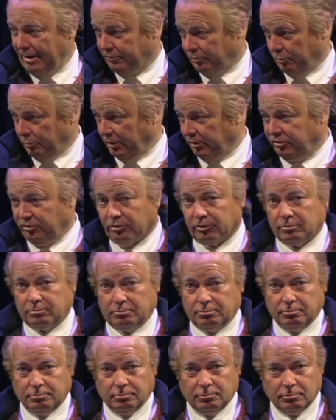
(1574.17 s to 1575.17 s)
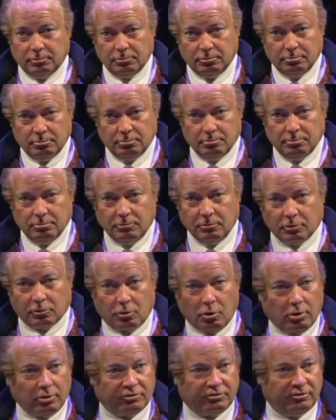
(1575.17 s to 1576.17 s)
after which your
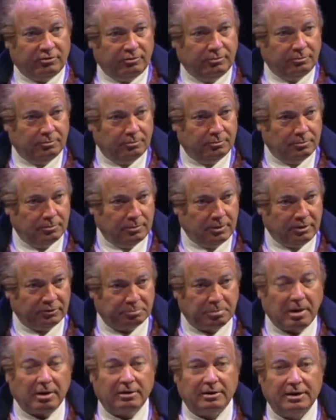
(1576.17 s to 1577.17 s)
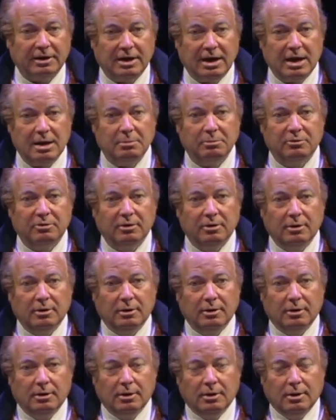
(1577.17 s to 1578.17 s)
course is partly named,
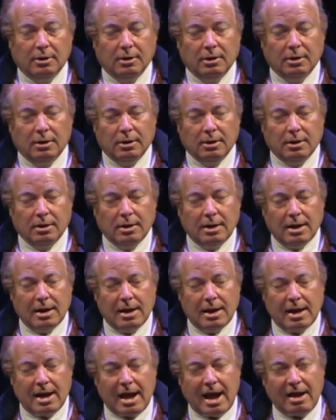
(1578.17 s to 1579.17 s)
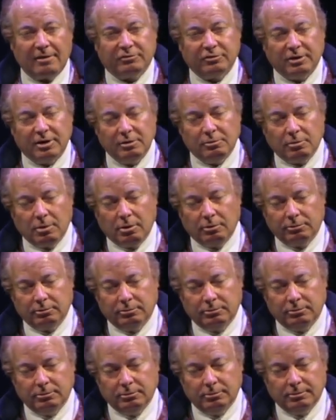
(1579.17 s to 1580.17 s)
after he wrote
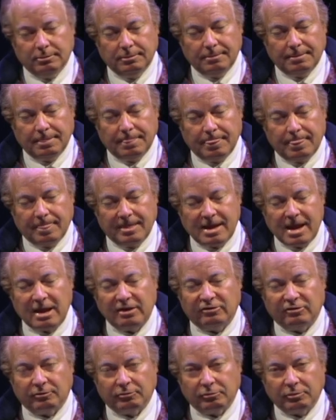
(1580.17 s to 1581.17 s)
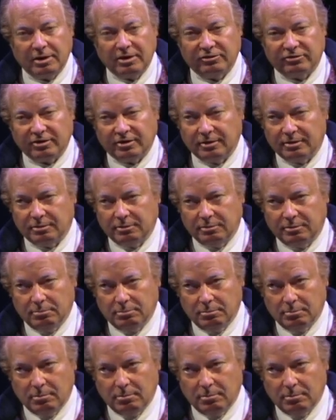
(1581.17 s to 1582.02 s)
The Age of Reason,